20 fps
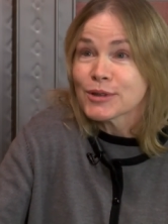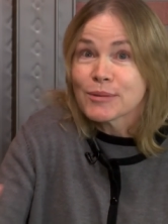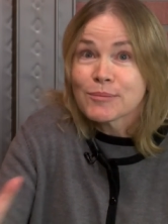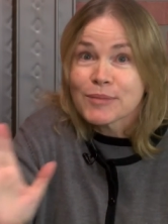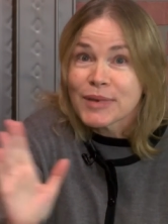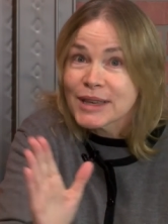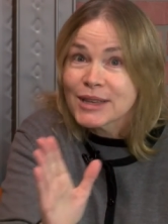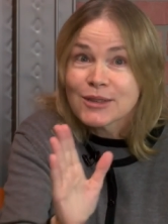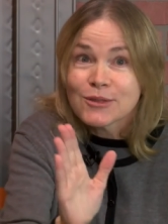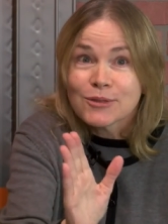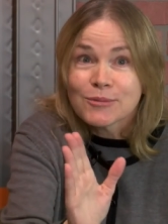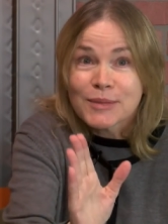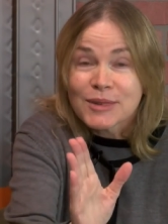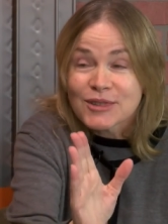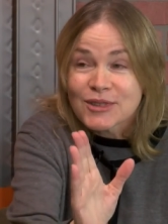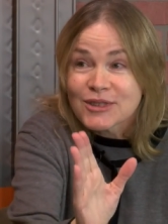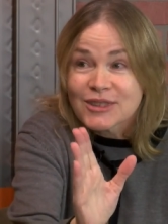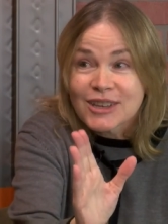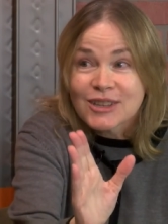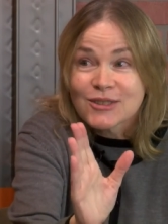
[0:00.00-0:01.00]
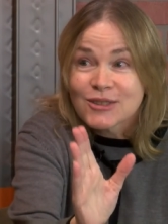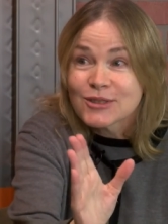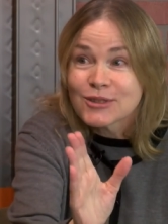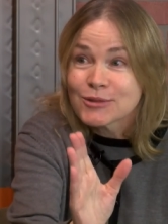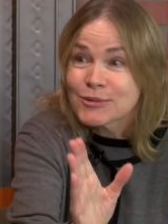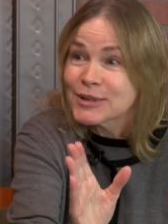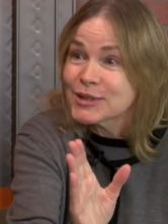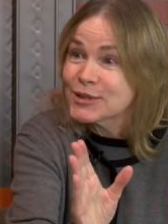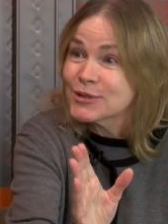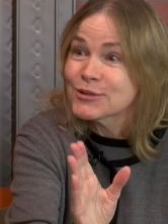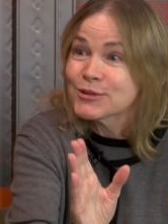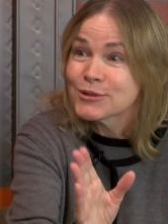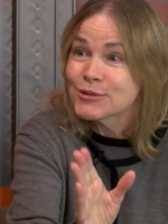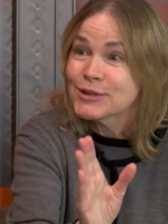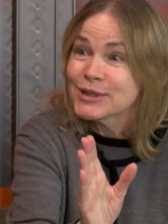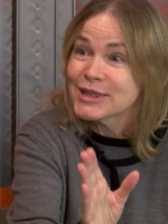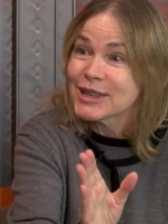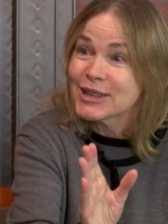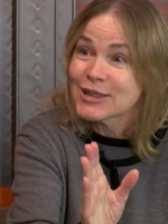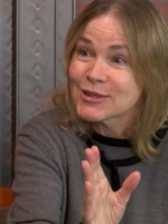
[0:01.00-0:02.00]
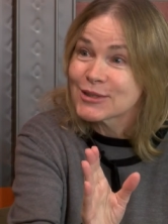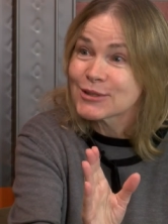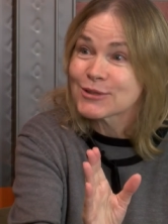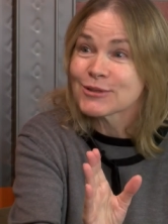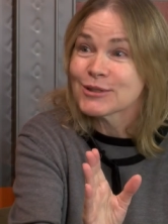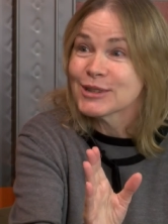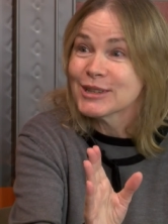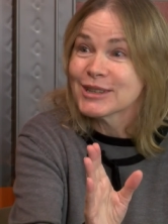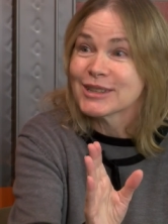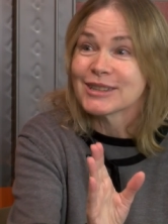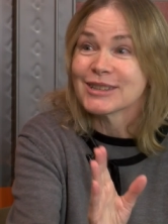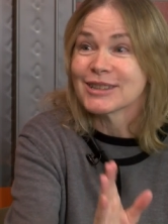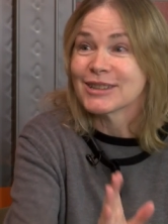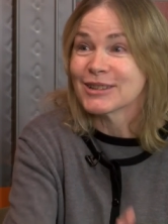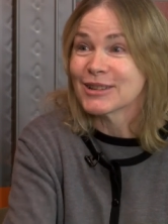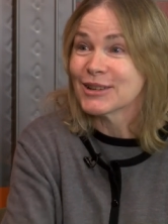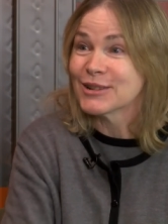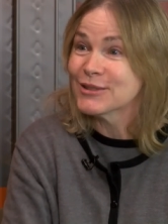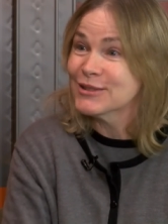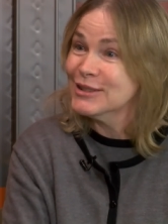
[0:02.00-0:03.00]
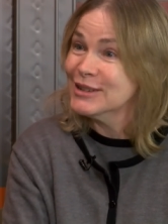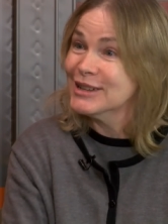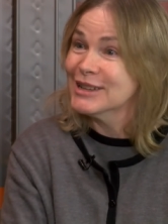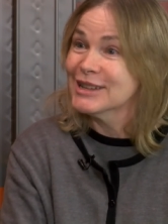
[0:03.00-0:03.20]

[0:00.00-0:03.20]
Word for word: I'm paying too much attention to what they're doing on screen, you know.